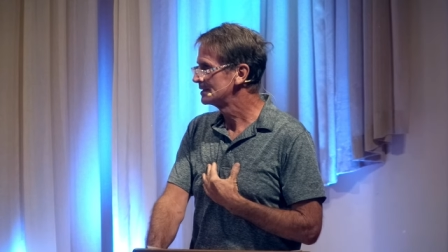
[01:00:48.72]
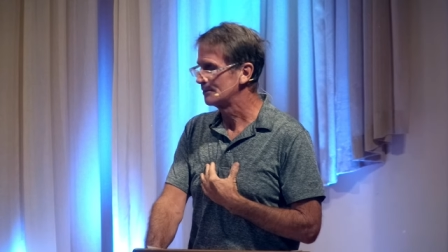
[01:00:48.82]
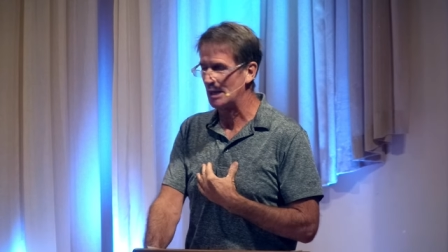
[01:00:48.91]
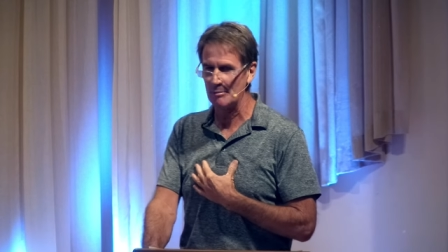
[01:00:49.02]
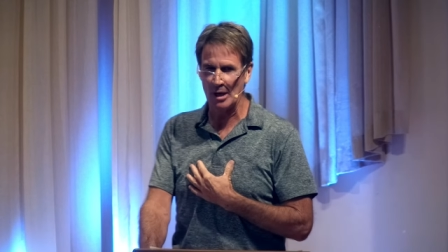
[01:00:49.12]

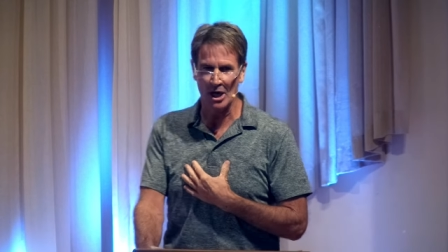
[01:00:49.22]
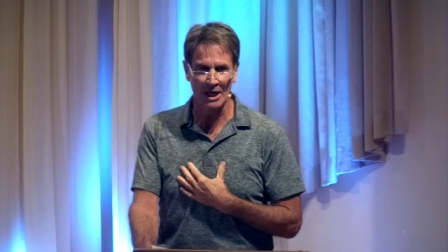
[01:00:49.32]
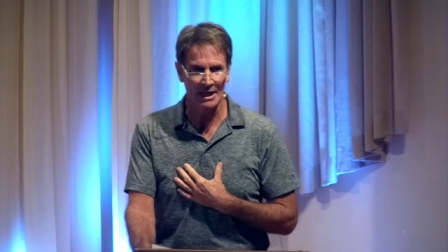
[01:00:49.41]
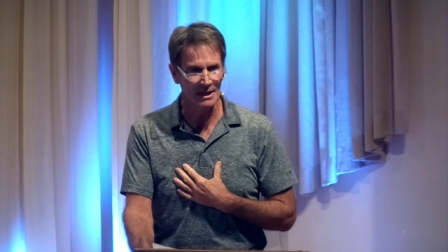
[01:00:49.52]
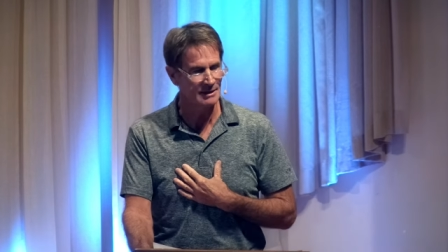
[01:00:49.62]
to my
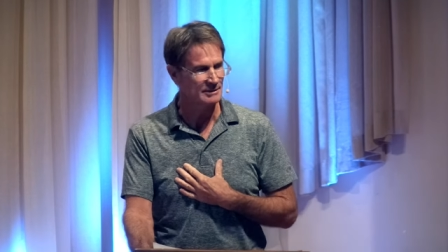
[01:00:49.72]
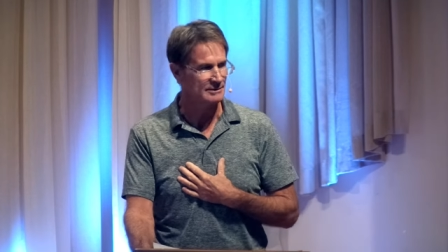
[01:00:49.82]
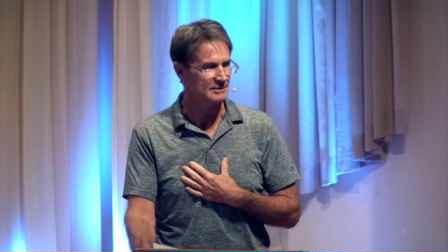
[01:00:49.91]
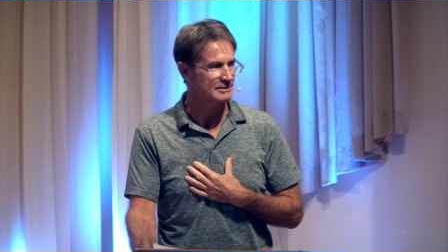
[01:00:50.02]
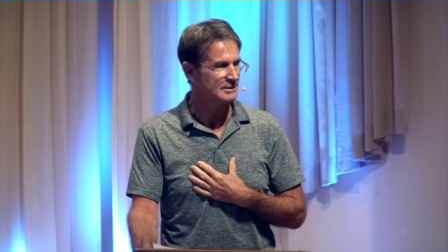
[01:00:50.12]
body,
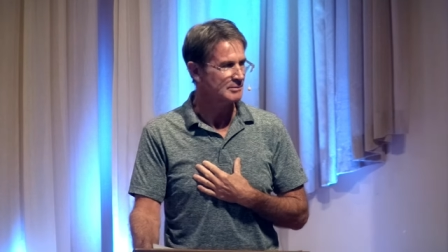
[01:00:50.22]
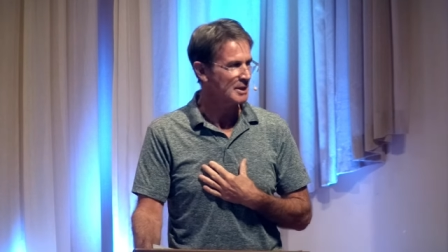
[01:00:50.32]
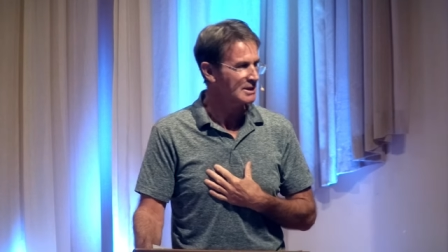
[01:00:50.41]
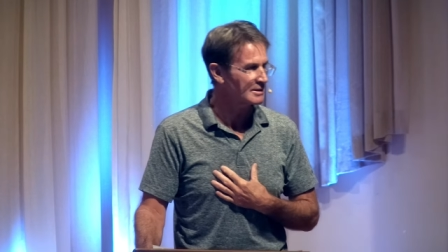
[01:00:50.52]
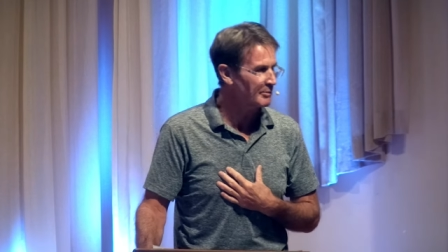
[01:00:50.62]
to
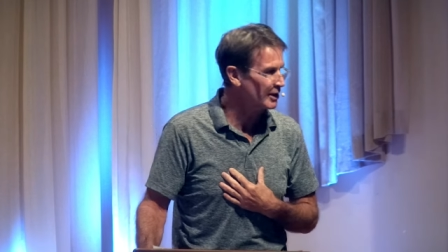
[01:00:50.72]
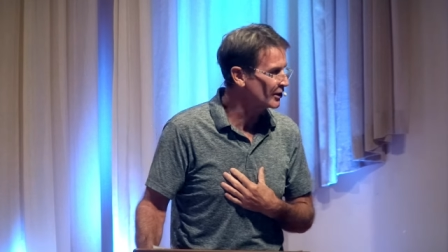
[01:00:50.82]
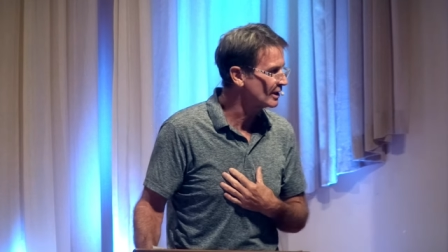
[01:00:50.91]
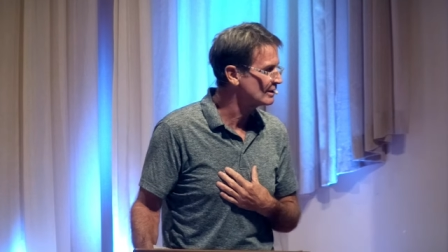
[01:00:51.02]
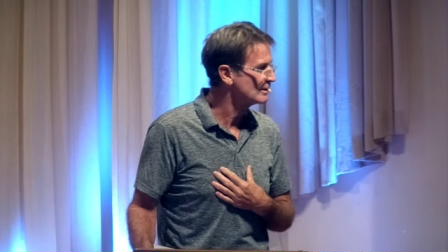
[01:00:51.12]
my
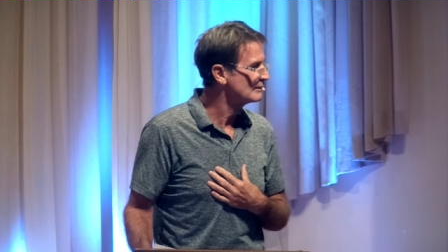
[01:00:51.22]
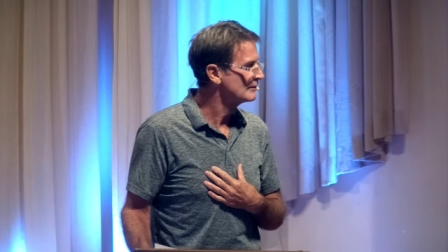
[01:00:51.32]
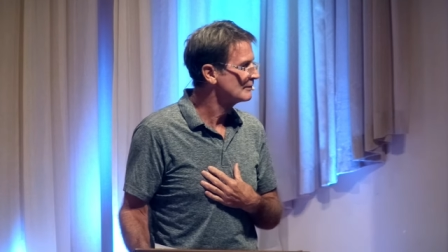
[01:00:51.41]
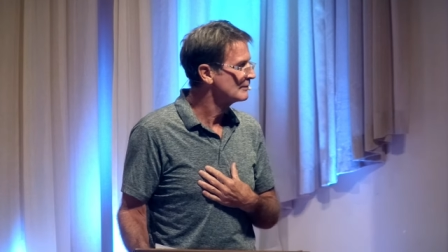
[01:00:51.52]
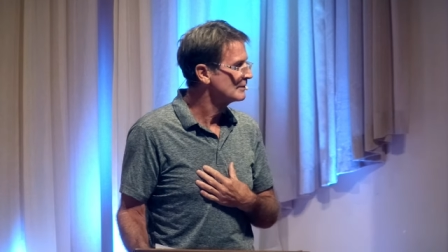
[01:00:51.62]
spirit,
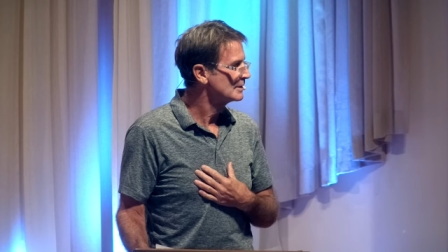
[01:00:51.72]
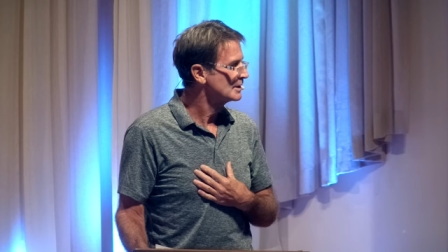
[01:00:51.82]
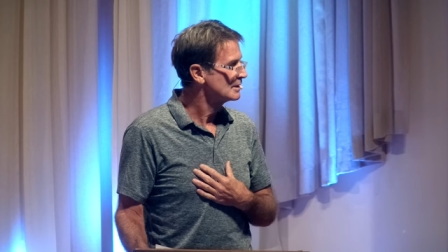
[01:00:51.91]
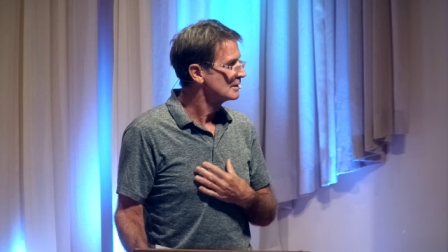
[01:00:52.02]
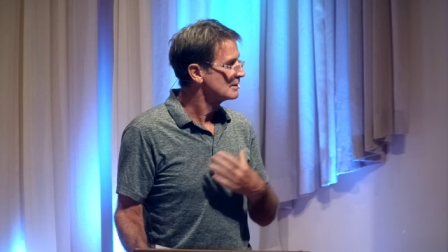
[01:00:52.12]

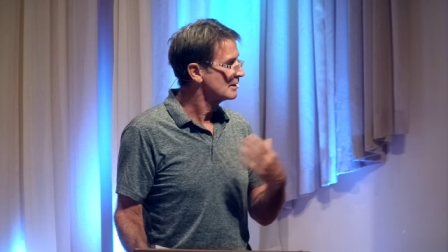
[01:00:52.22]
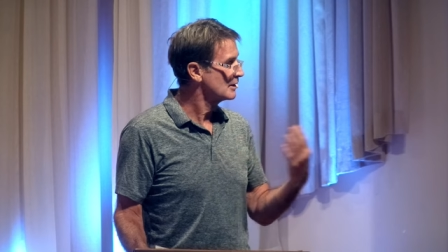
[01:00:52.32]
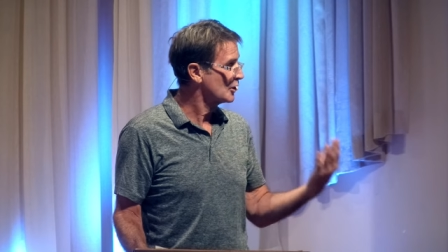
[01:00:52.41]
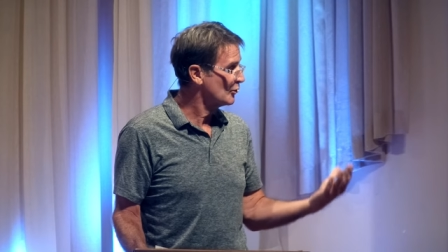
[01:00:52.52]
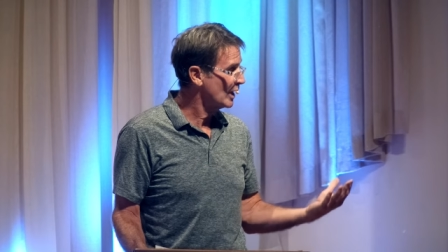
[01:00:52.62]
to
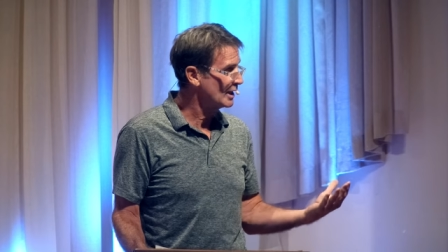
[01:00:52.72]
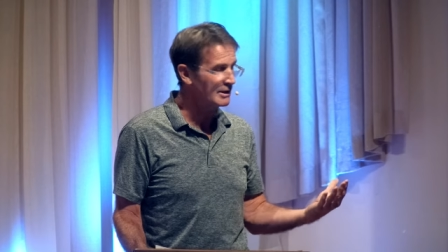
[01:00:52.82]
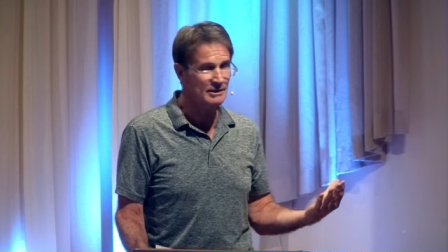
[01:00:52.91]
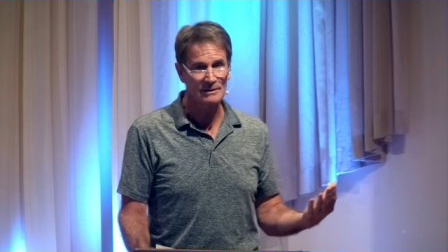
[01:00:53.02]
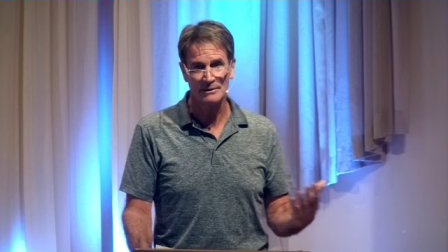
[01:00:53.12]
the
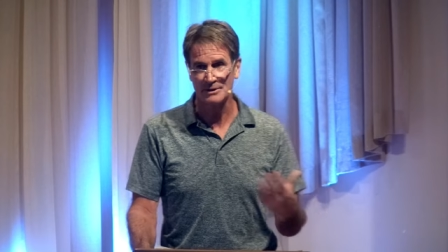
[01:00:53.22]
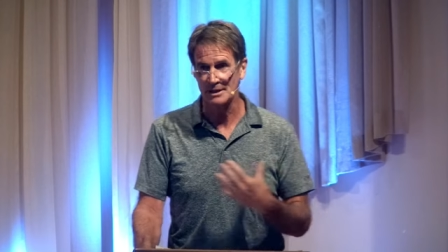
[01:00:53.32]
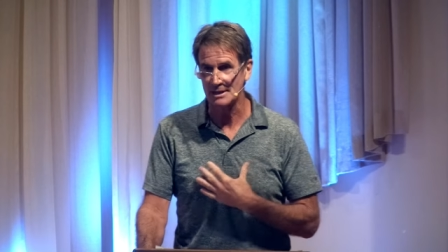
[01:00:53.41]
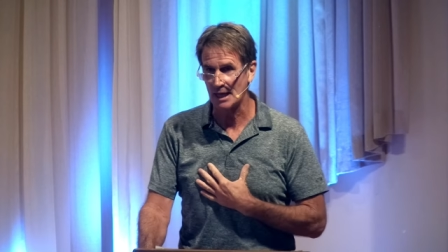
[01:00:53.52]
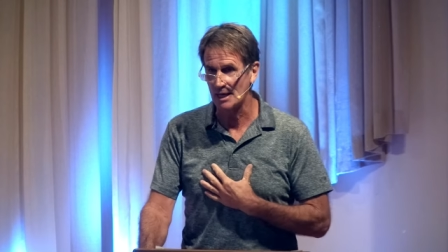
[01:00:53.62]
Creator who's
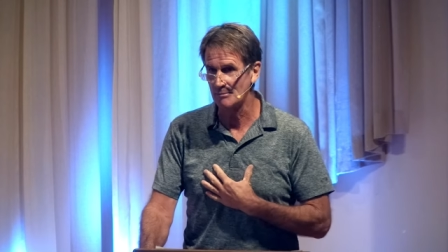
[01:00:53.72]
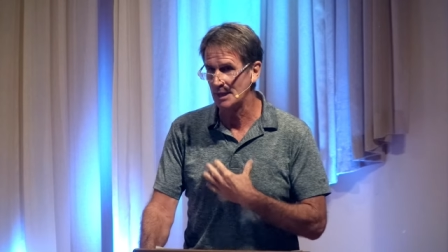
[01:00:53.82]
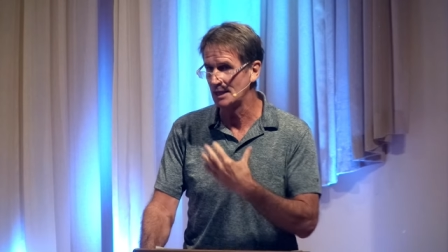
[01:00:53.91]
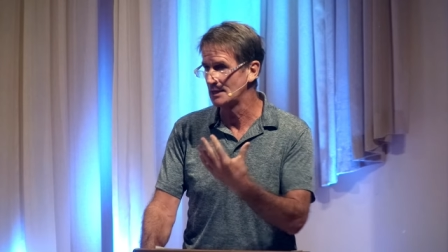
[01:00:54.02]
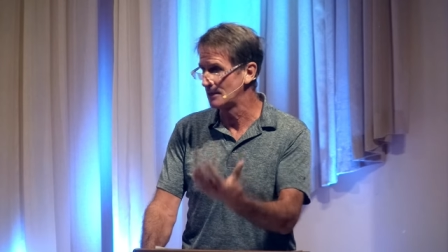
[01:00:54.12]
inside
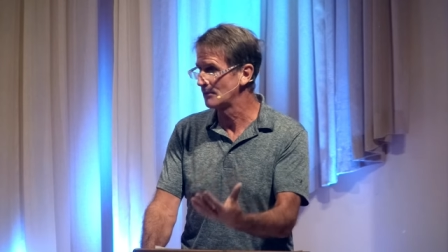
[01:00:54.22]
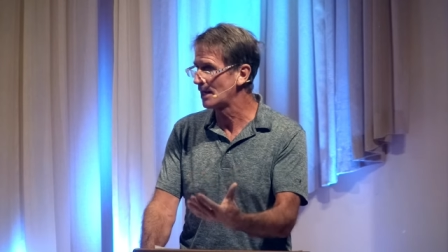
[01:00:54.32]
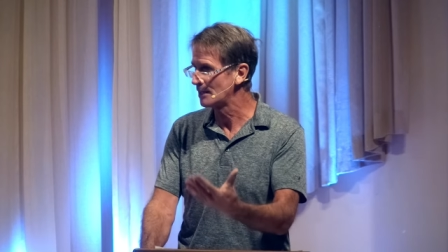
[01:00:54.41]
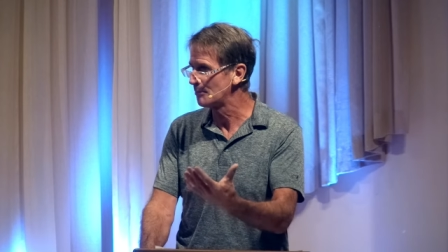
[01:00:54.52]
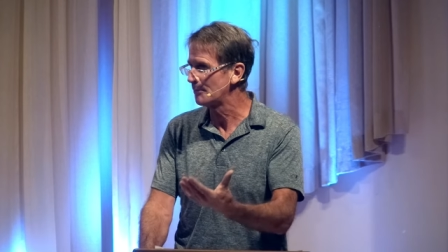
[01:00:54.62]
me and you.
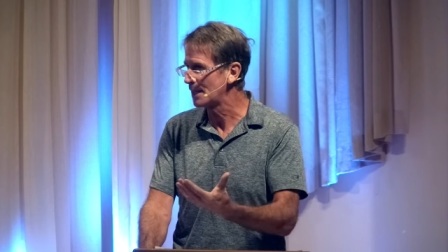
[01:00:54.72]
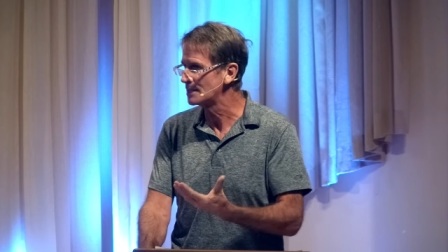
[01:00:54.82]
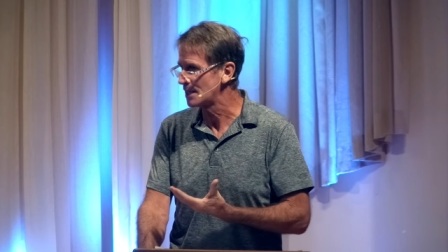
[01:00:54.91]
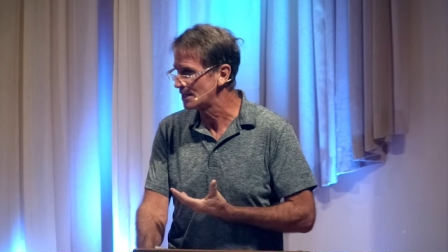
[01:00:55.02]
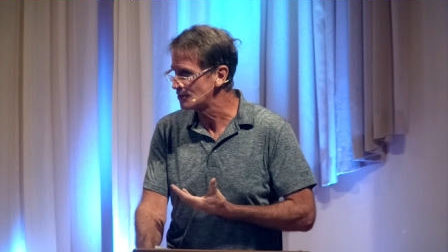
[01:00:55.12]
I'm going to pay
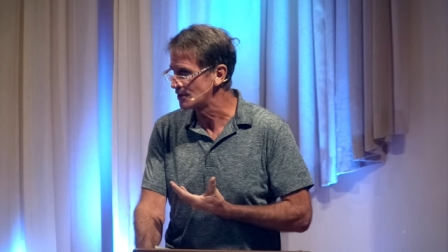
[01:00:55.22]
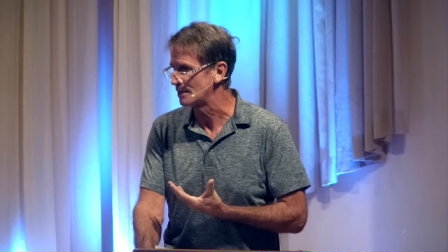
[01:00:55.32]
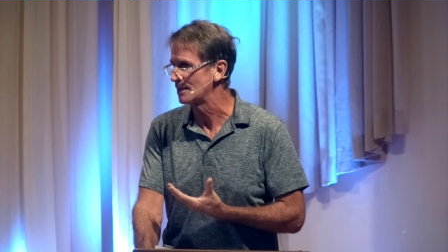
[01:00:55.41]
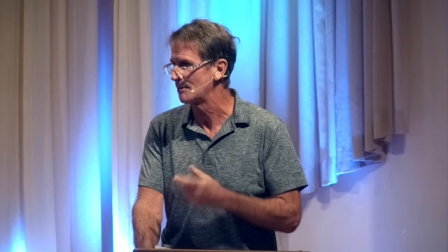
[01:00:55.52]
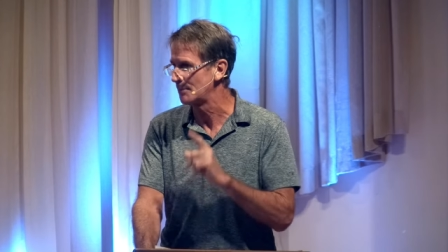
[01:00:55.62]

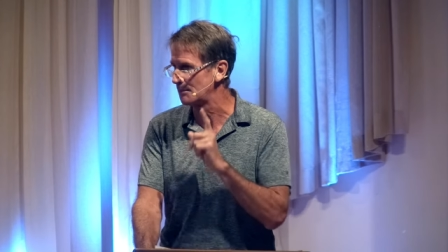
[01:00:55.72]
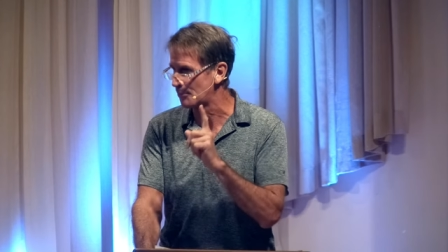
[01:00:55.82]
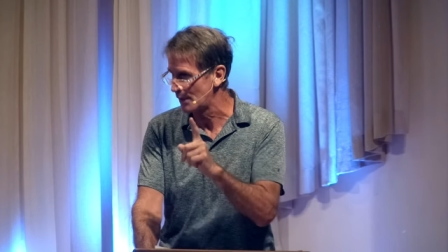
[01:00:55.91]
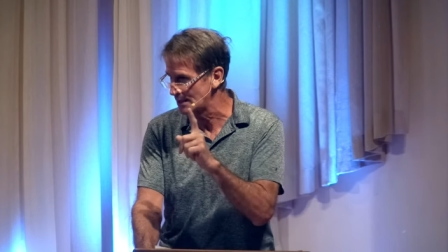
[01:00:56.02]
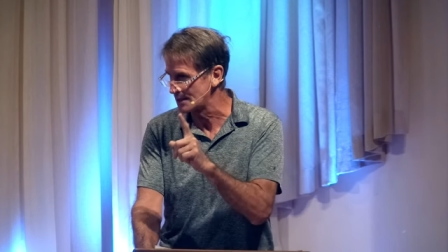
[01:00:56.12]
attention and be
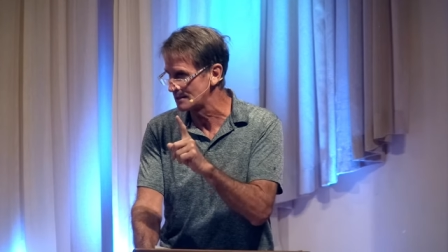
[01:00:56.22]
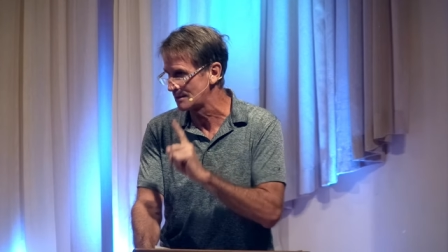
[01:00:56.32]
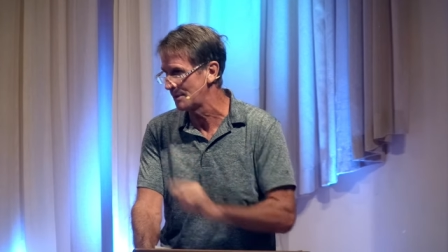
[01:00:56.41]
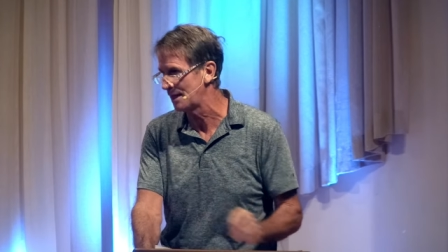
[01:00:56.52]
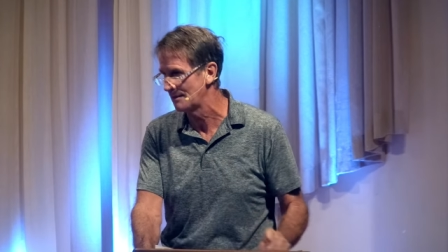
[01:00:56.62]
present
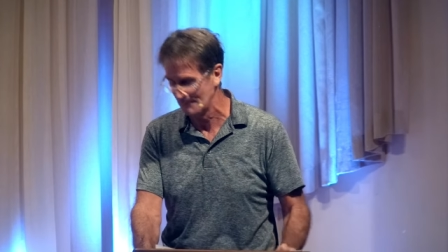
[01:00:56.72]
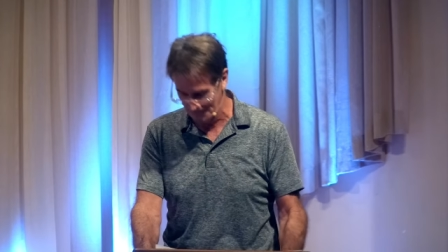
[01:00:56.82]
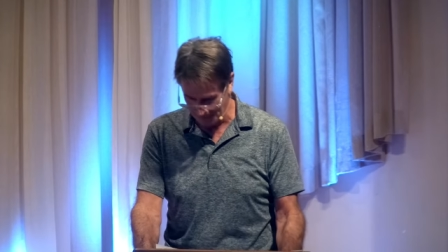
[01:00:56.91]
to me.